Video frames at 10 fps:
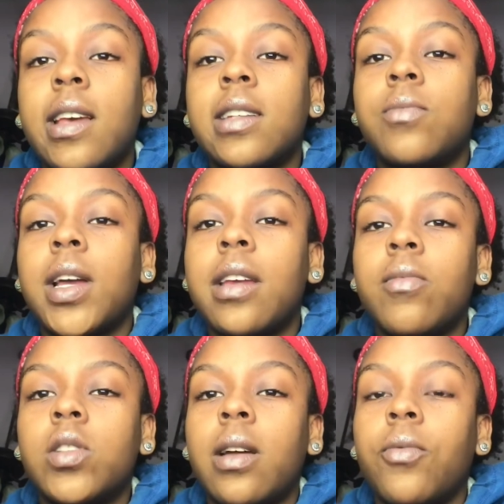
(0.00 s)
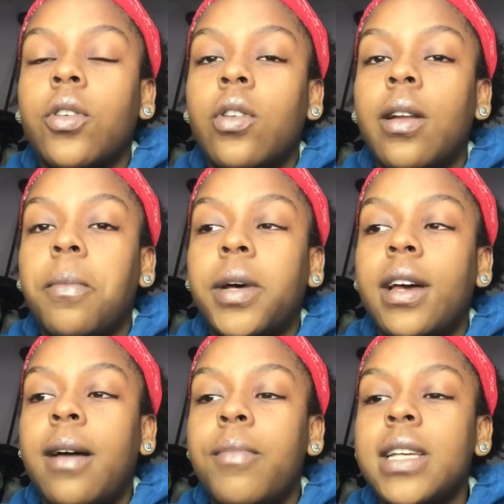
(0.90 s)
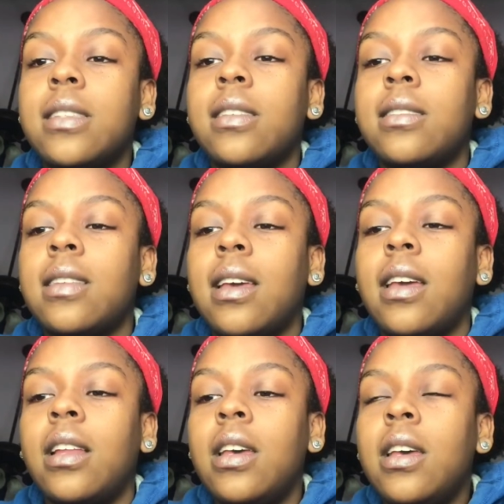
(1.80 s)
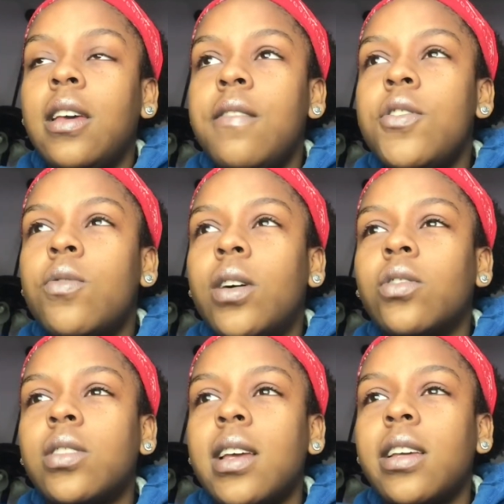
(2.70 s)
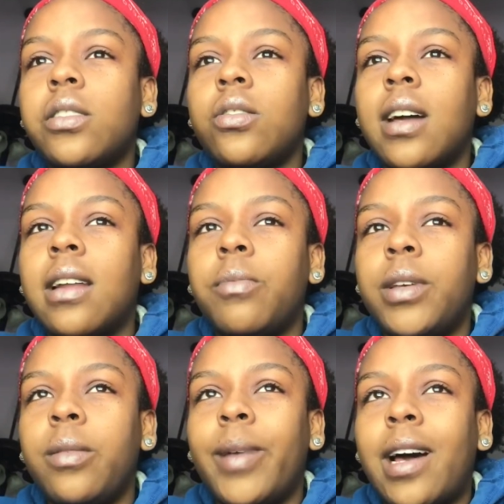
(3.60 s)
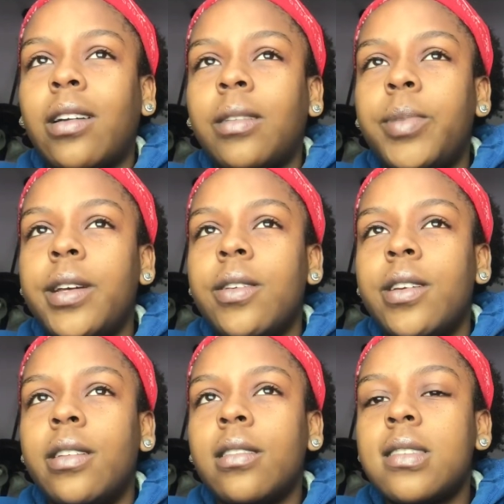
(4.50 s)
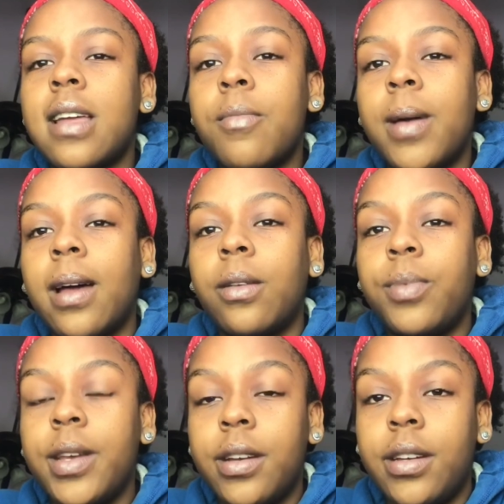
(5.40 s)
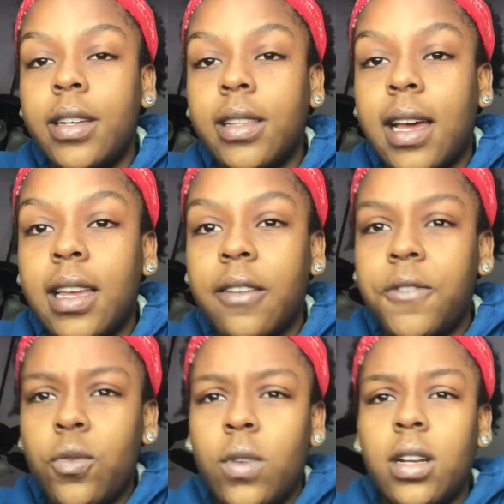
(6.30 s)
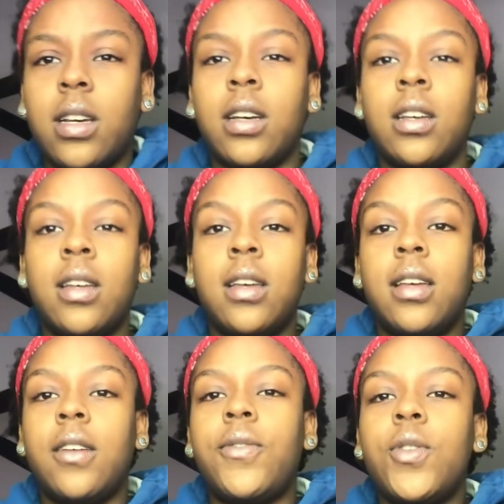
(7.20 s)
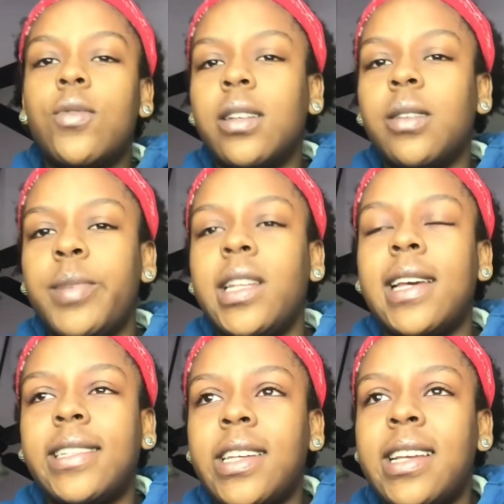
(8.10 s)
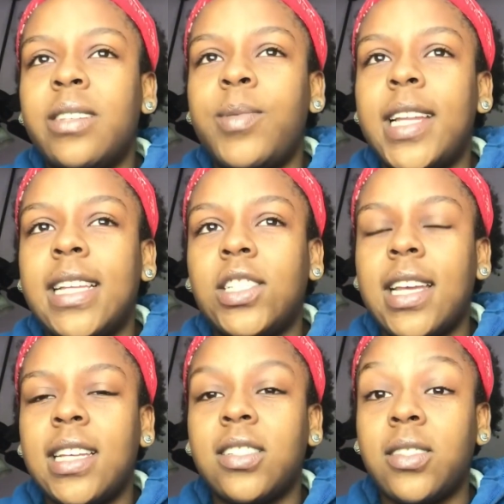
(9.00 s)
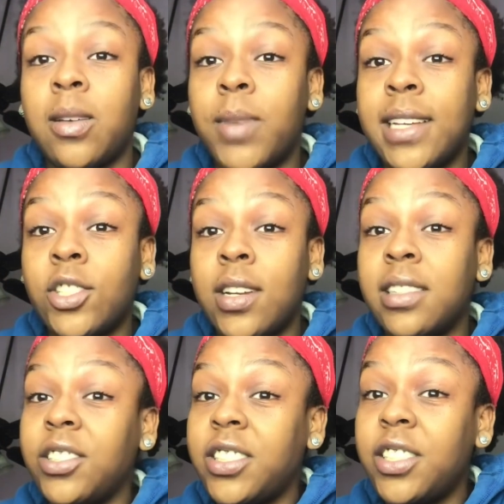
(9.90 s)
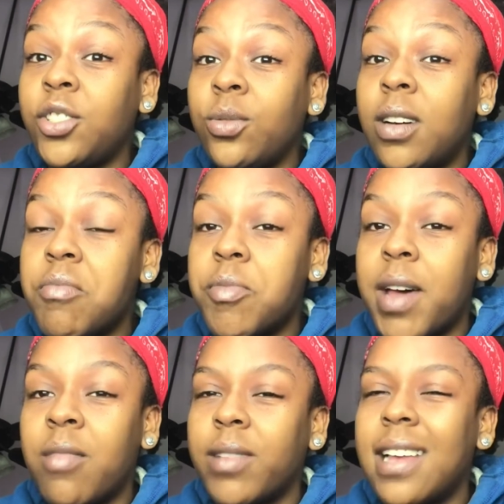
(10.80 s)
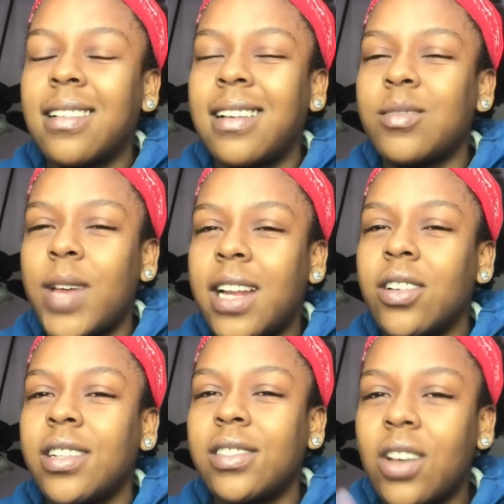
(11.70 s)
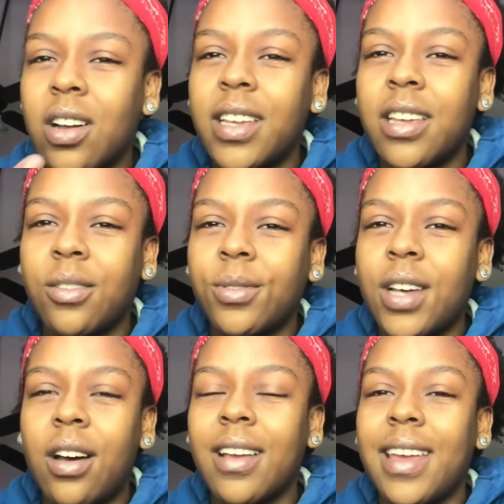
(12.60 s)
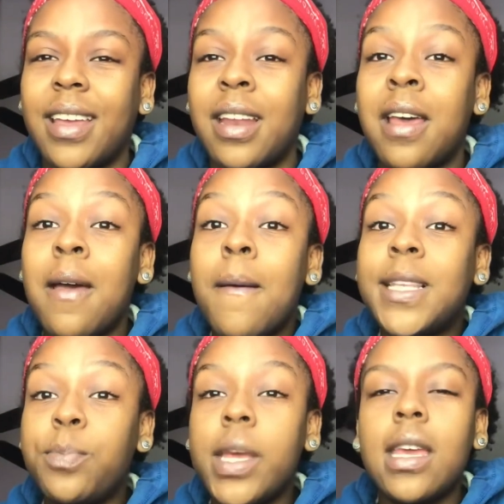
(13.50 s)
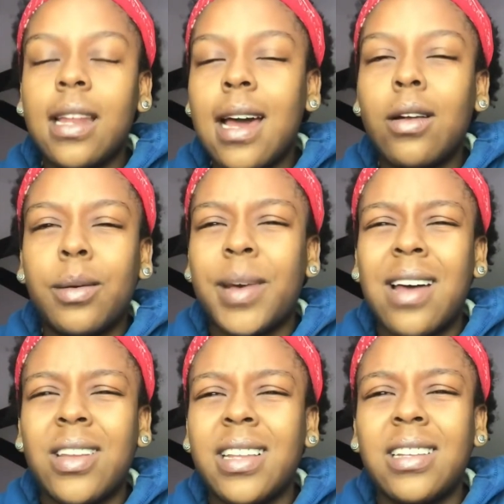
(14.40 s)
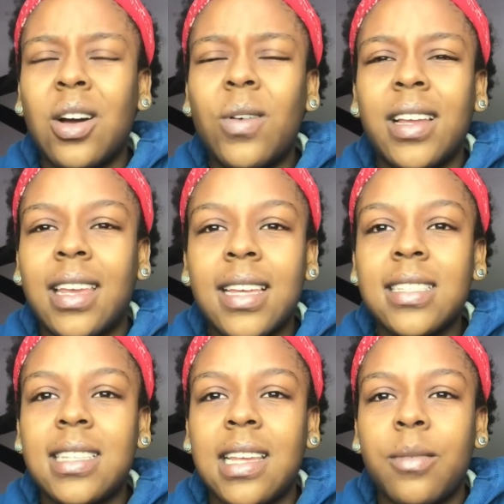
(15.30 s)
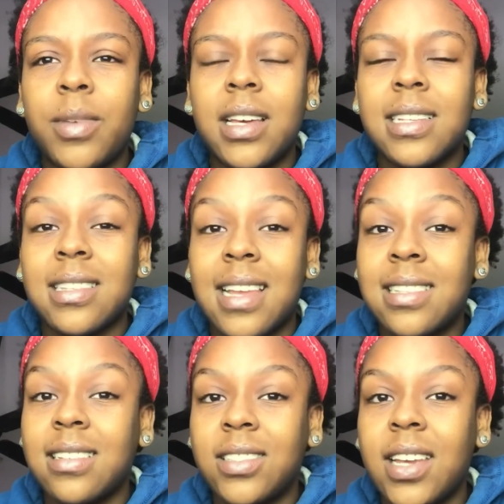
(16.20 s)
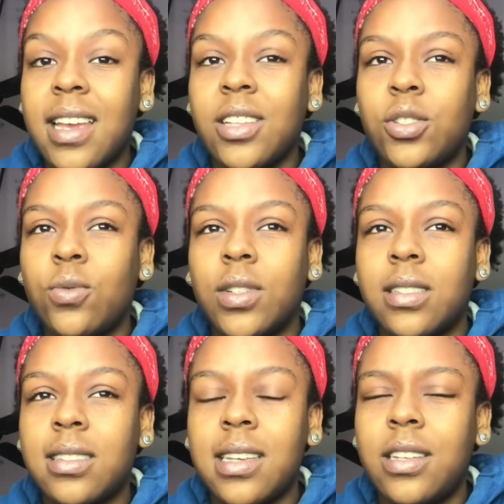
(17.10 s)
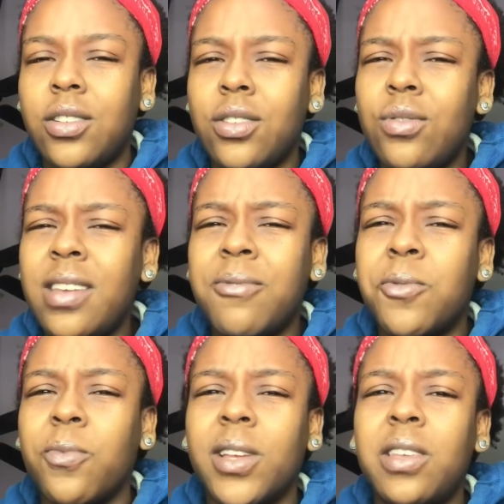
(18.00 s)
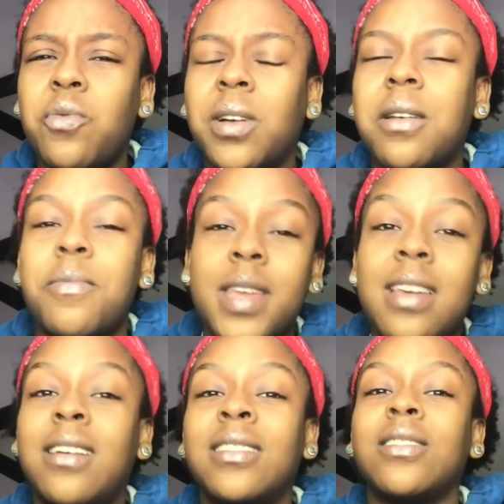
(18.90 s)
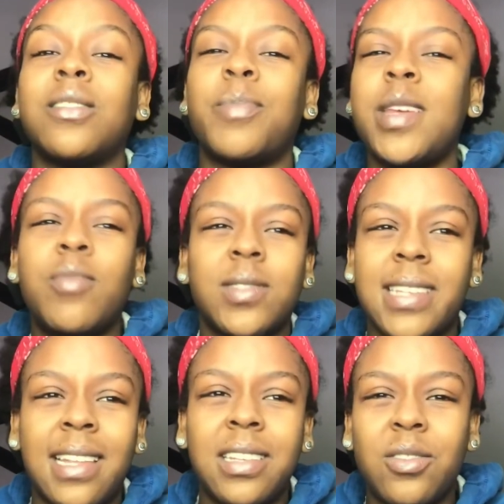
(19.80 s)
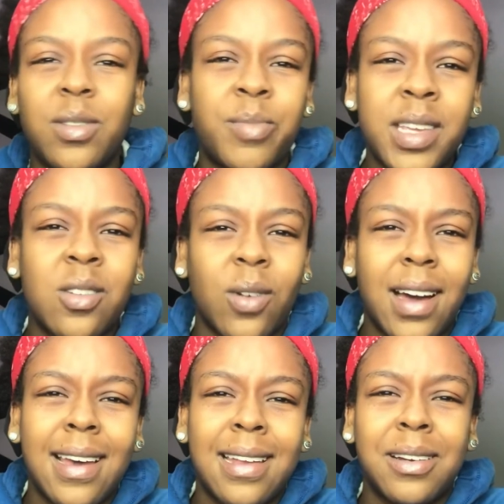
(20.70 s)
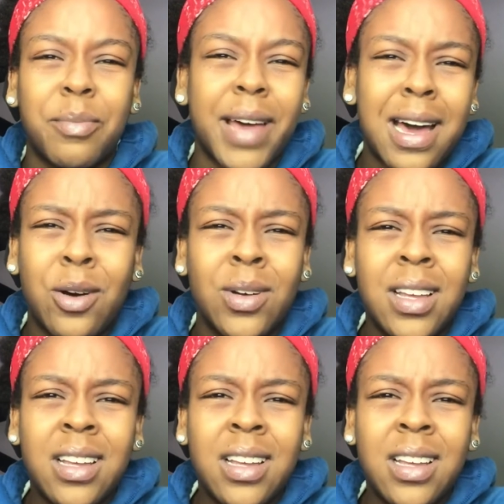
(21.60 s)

because my camera stopped recording, but I'm basically saying if you want change, you got to be about it, period. Step about it, period. Like, if you want to be that change, be that change. If somebody's trying to shut you up about Black Lives Matter and talking your talk and speaking out about it, go against it, because that's the change you want to see. Do you even really want to be under the people telling you to be quiet about